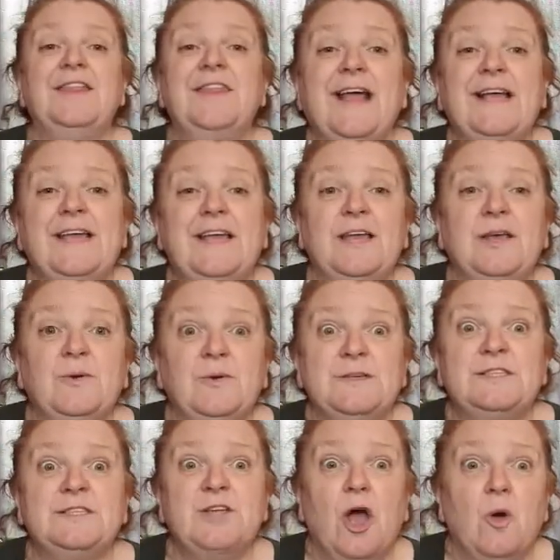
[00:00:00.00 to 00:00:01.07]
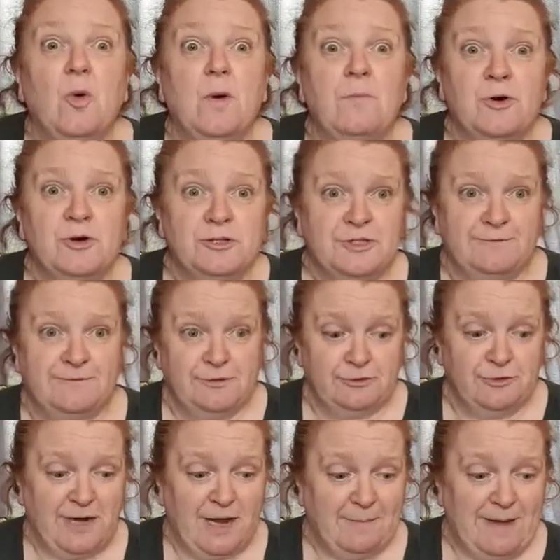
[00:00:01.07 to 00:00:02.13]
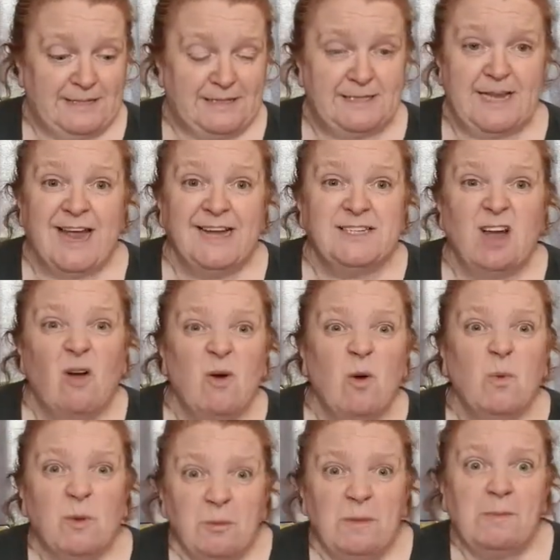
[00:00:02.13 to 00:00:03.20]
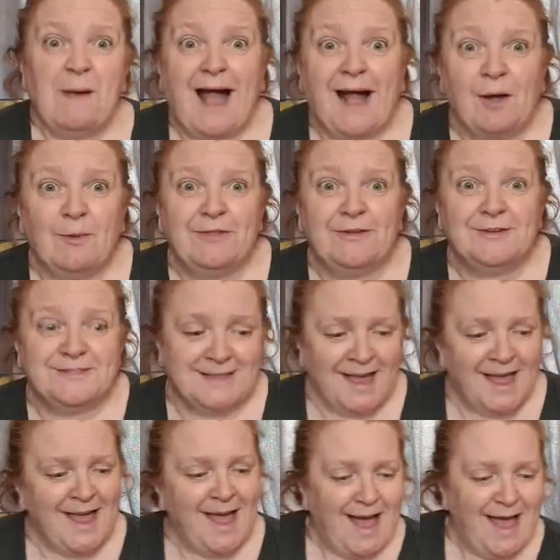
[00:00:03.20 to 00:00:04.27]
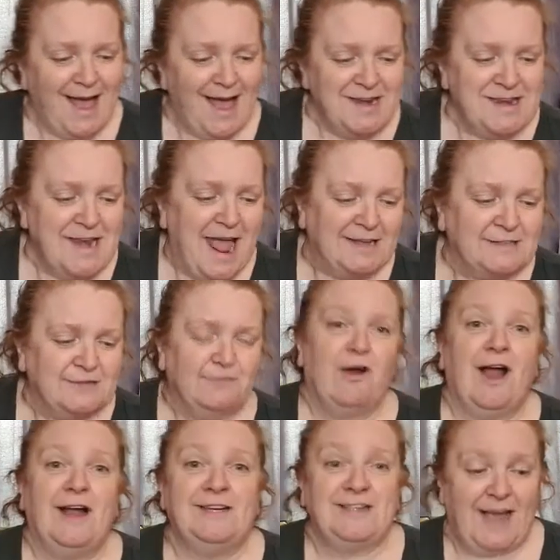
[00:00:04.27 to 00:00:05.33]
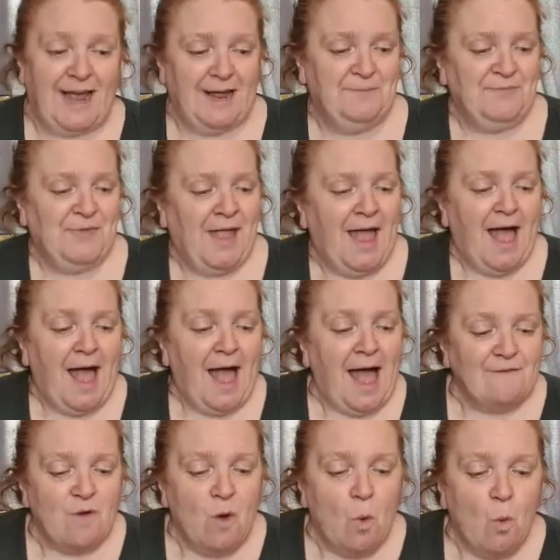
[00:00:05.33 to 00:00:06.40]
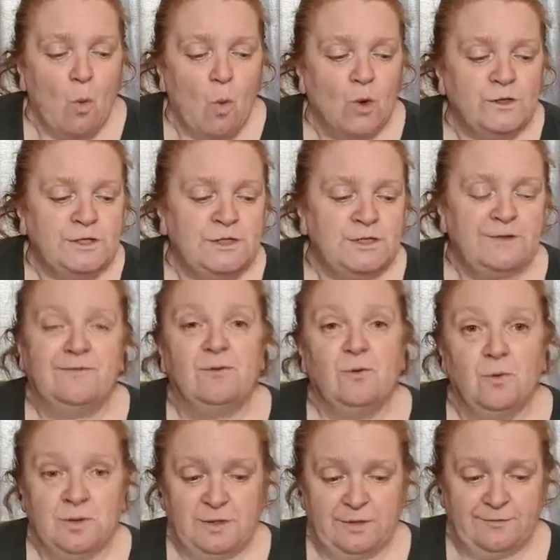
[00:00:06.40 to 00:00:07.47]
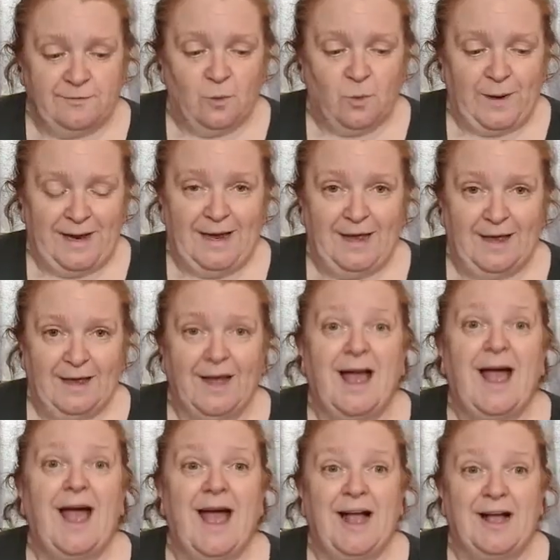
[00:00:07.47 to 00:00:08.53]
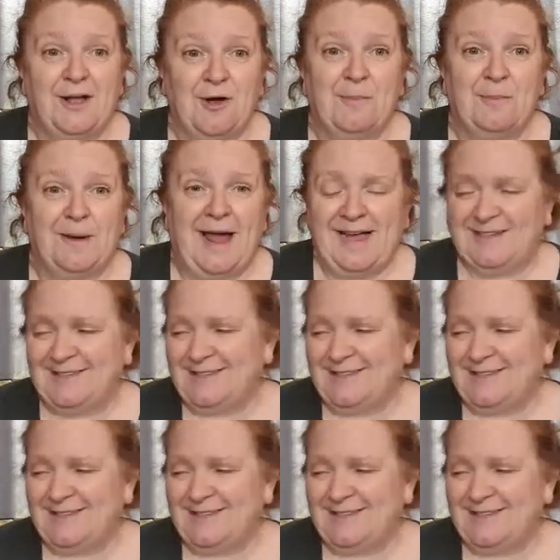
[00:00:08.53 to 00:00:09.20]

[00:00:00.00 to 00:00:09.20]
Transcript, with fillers: Thank you so much for joining me today. Dara will be back with us uh, next Friday. Have a wonderful, wonderful week and God bless.